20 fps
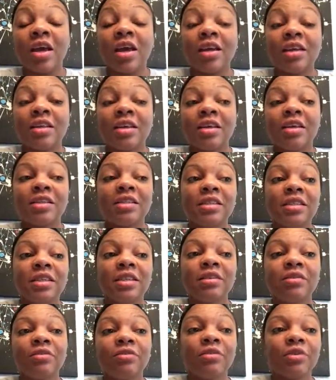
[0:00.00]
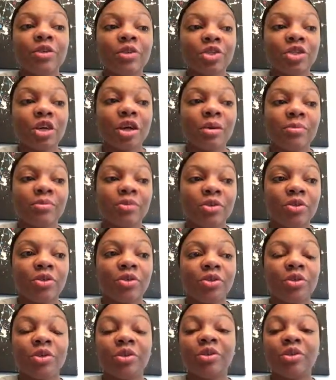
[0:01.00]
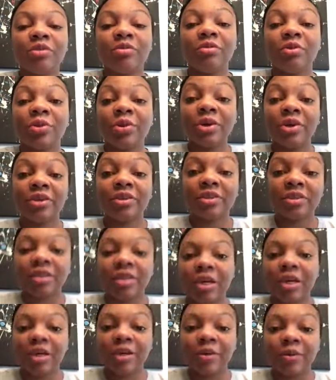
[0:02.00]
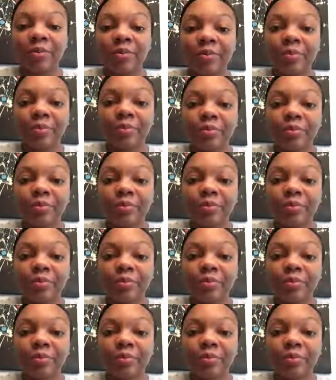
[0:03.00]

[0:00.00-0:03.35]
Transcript: And that's it for chapter 34. Thank you.